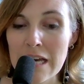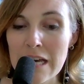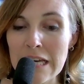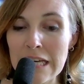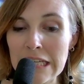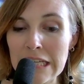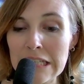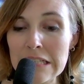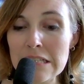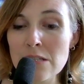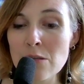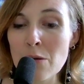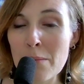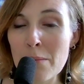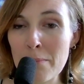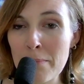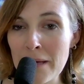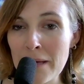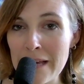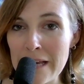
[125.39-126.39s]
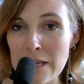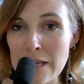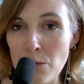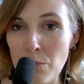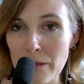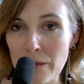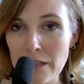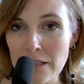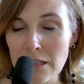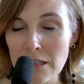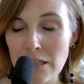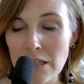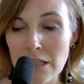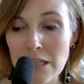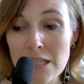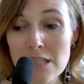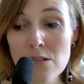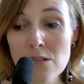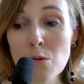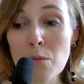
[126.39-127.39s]
He's a baby.
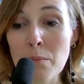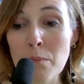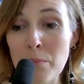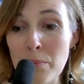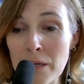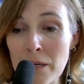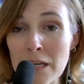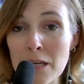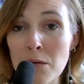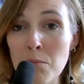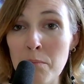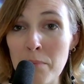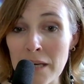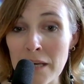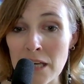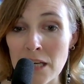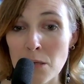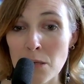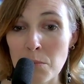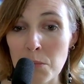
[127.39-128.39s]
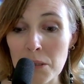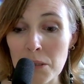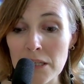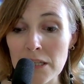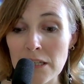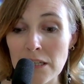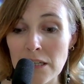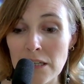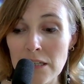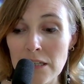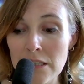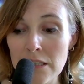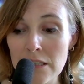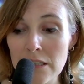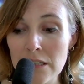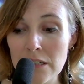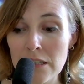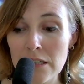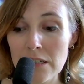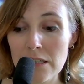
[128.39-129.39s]
He's a big baby.
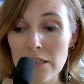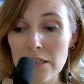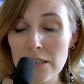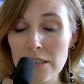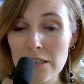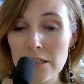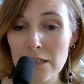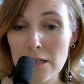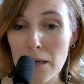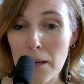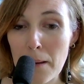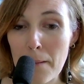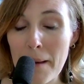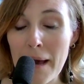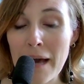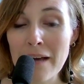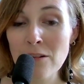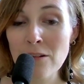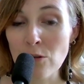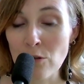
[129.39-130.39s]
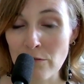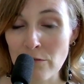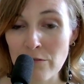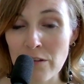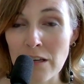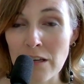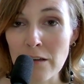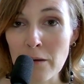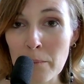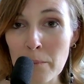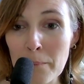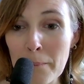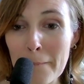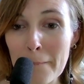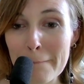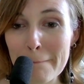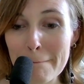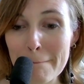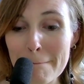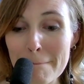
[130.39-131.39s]
I love him.
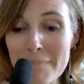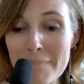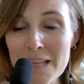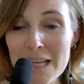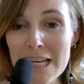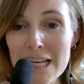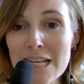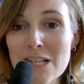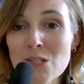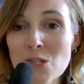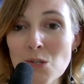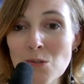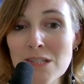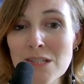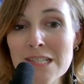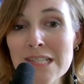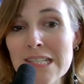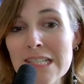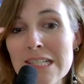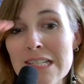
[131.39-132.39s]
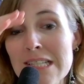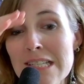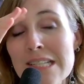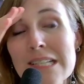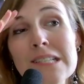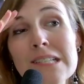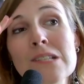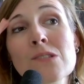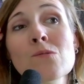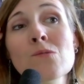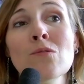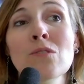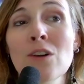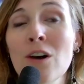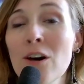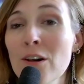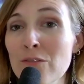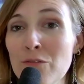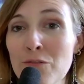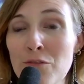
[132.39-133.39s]
So this is a
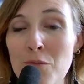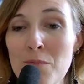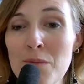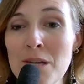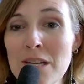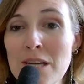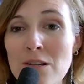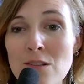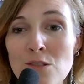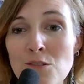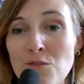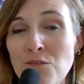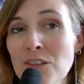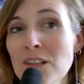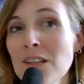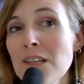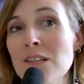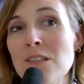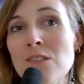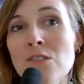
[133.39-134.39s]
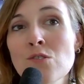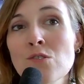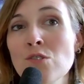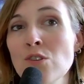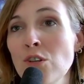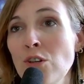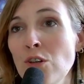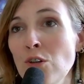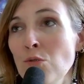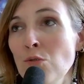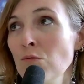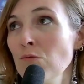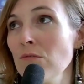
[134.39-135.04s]
lot for me, because Felix is cute.